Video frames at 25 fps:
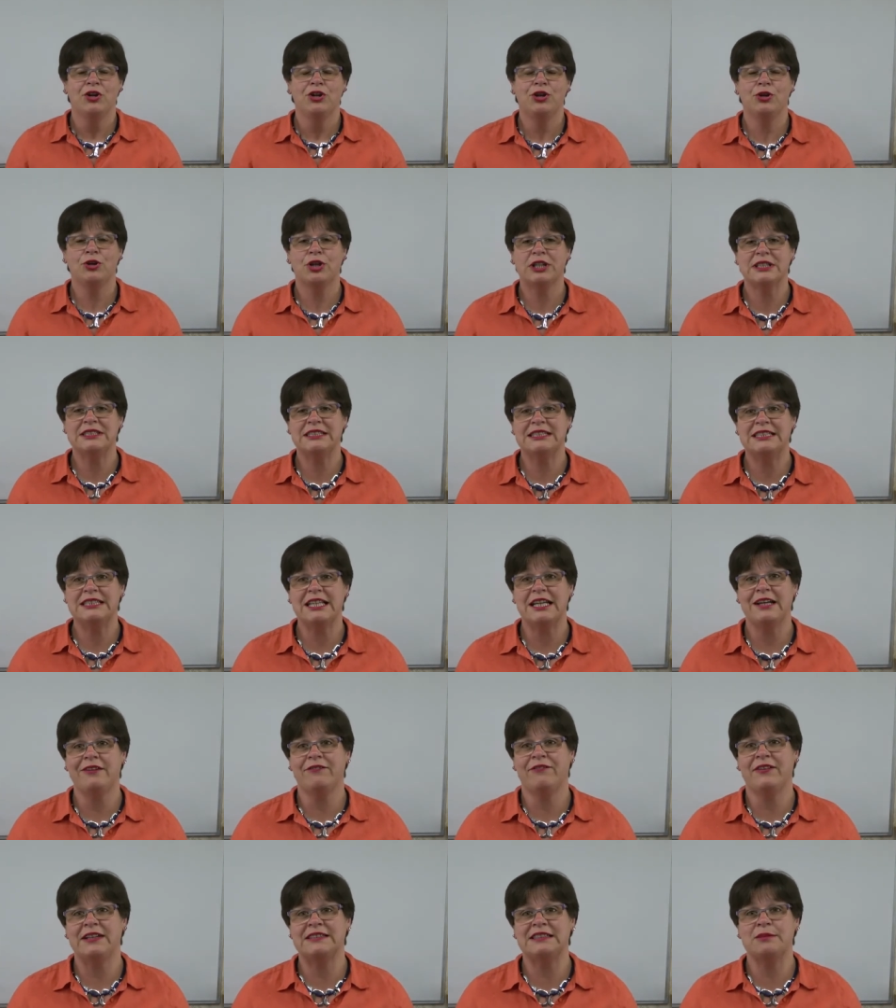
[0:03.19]
You can
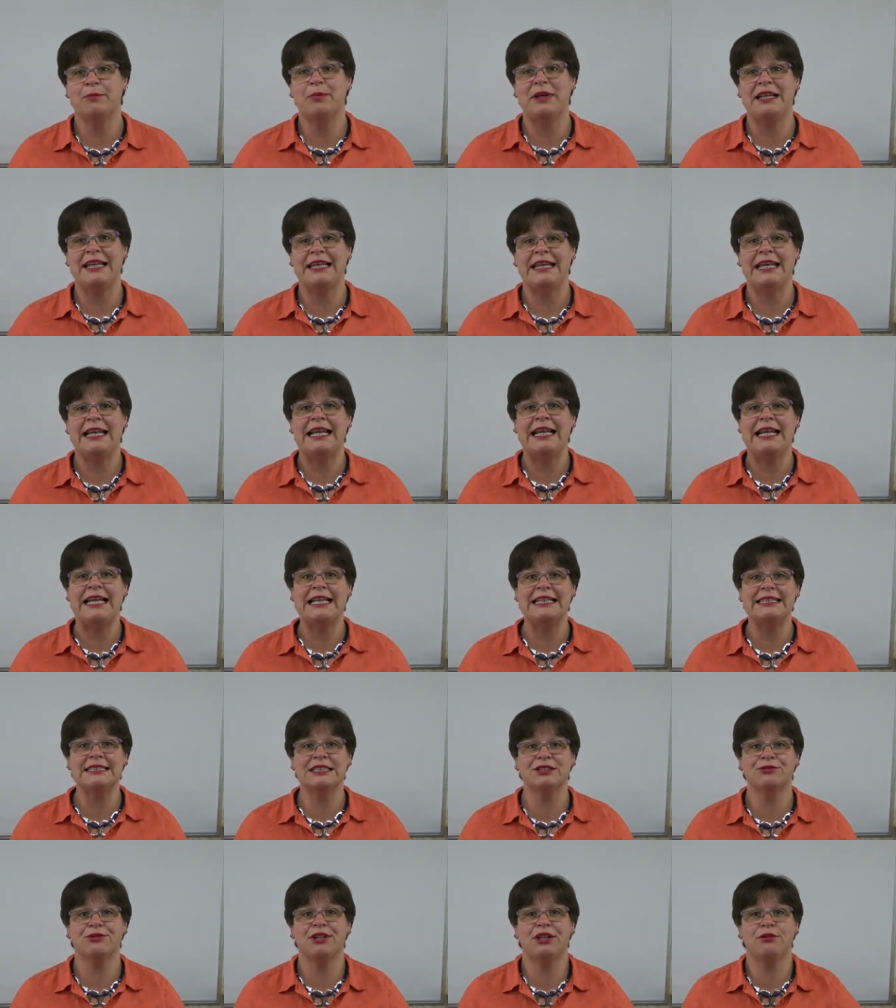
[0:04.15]
see it visible in at
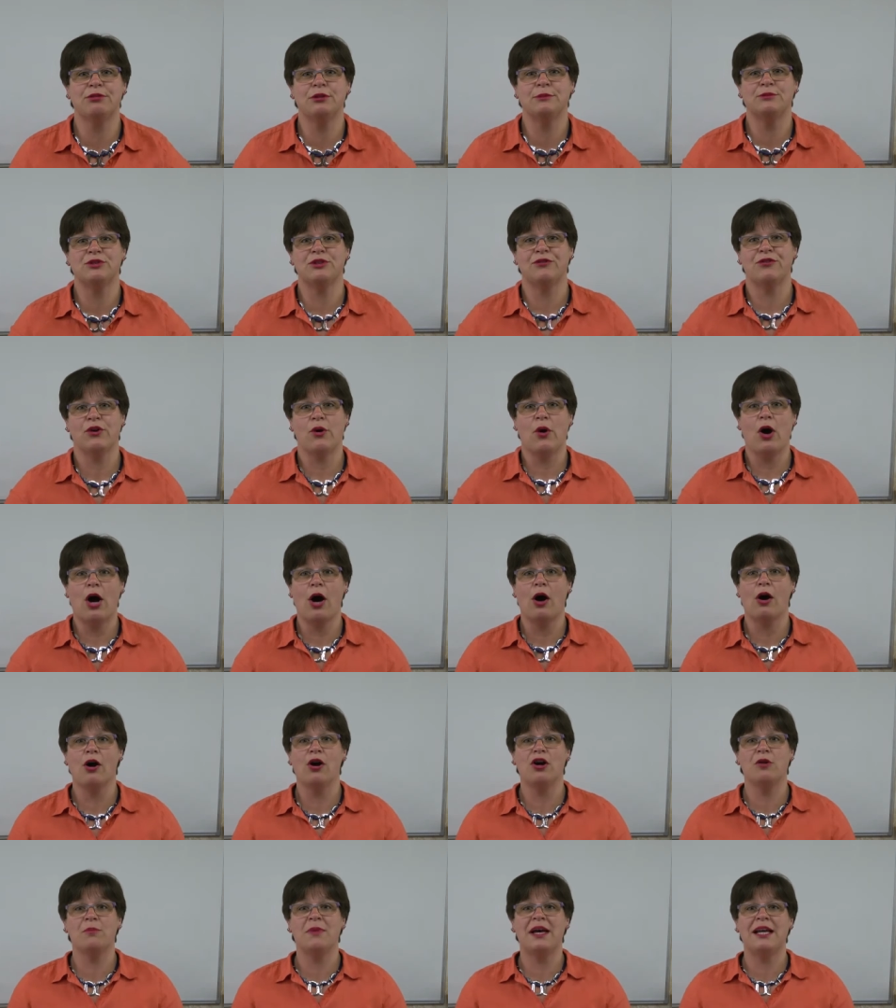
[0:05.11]
least 3 rooms of your
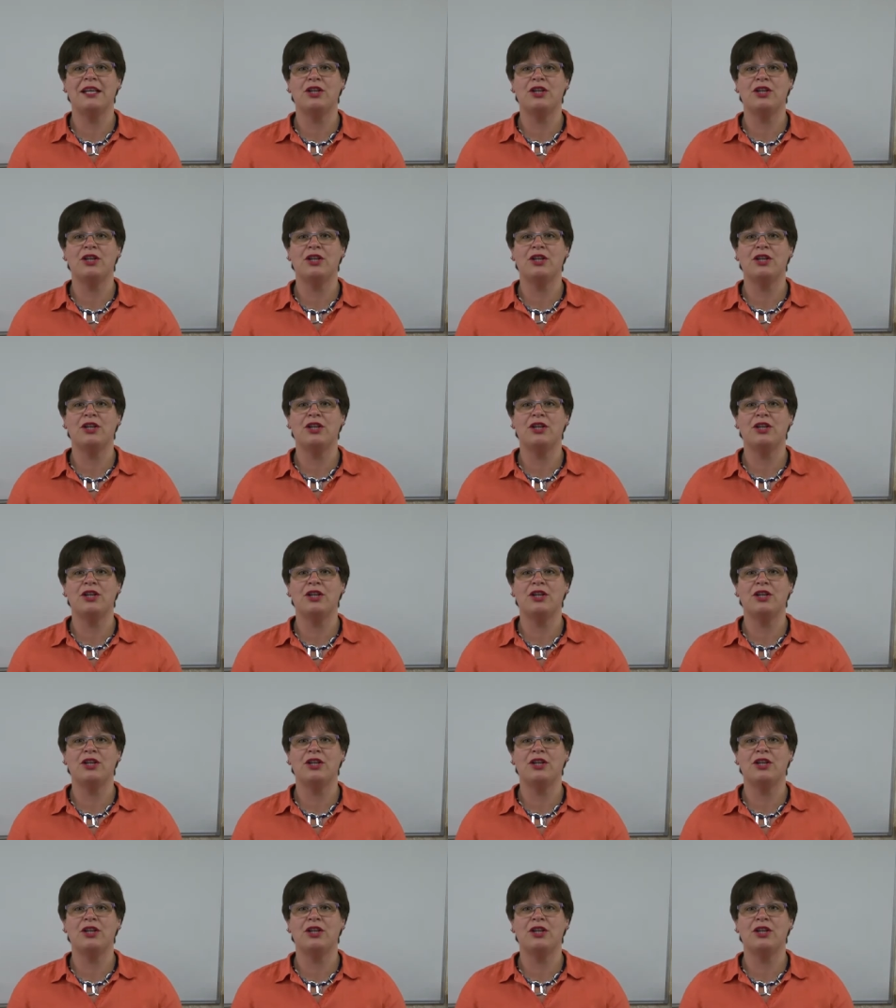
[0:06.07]
home,